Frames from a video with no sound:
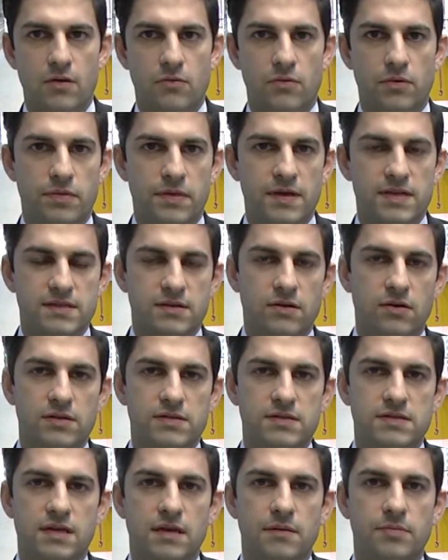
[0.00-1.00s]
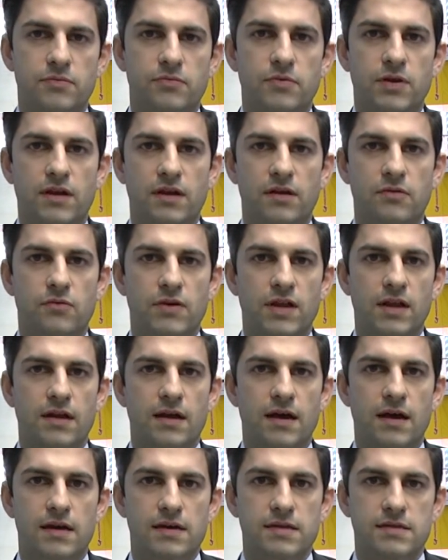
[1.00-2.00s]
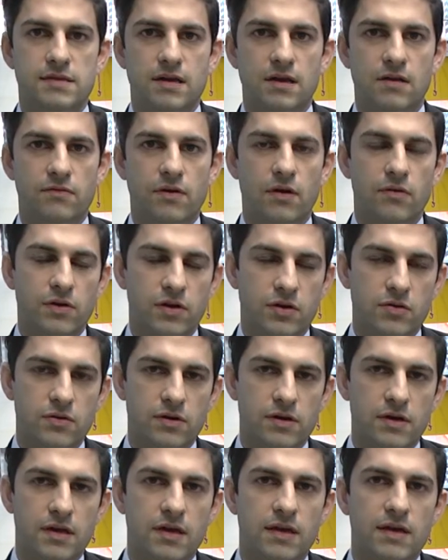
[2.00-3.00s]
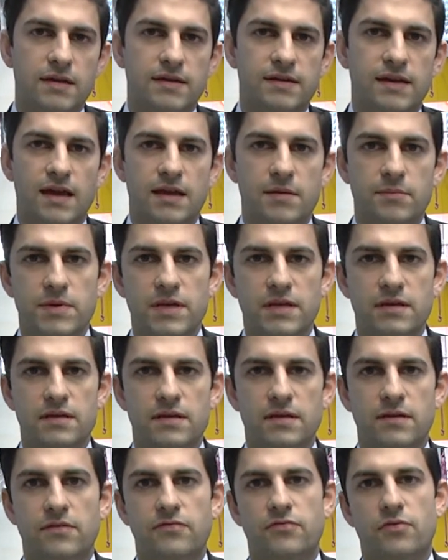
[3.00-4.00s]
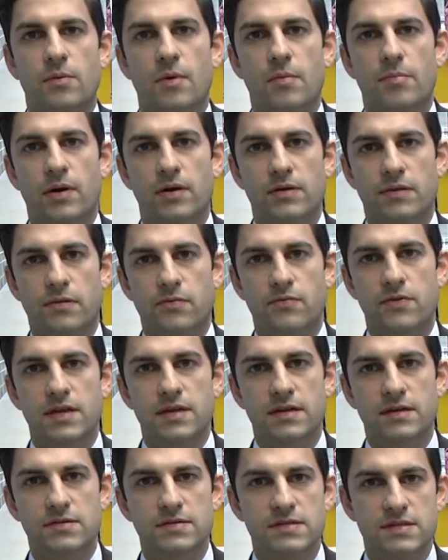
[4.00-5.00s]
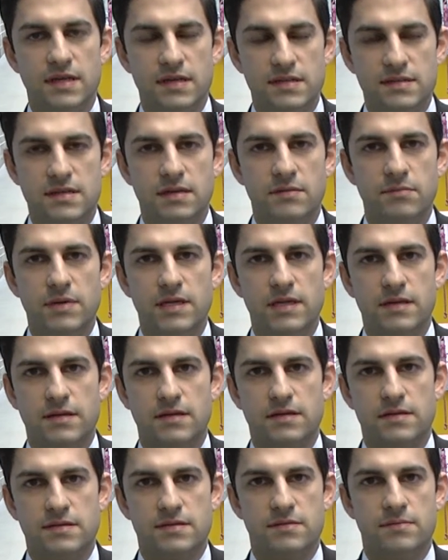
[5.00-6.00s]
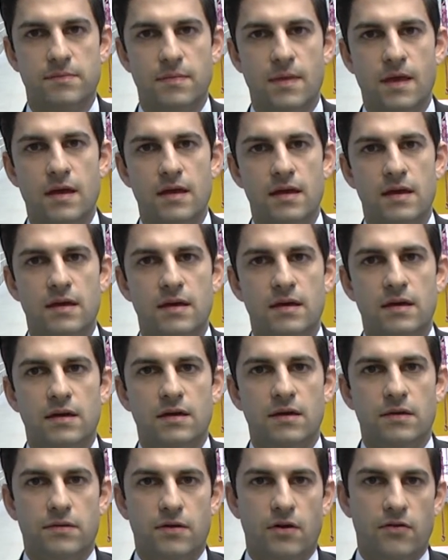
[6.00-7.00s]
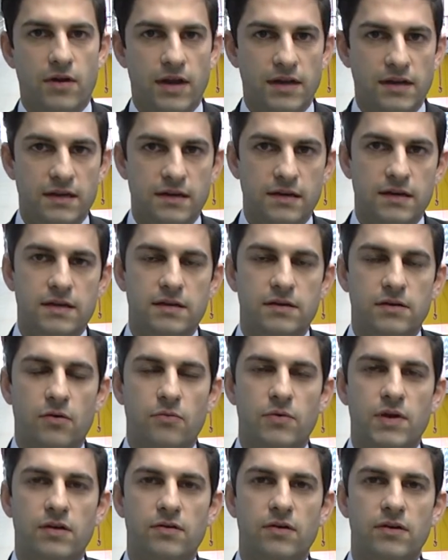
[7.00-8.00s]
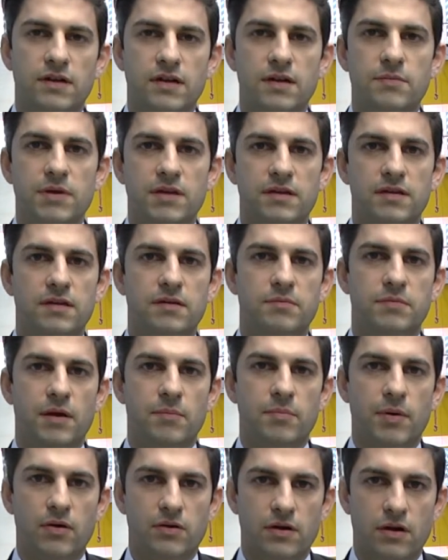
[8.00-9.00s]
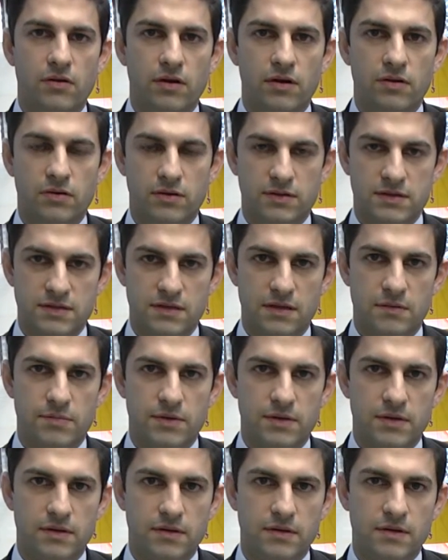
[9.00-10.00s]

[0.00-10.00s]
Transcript: With this concept, we can realize very good diameters from about 3 to sixty meters. Theoretically, we are not limited about our concept.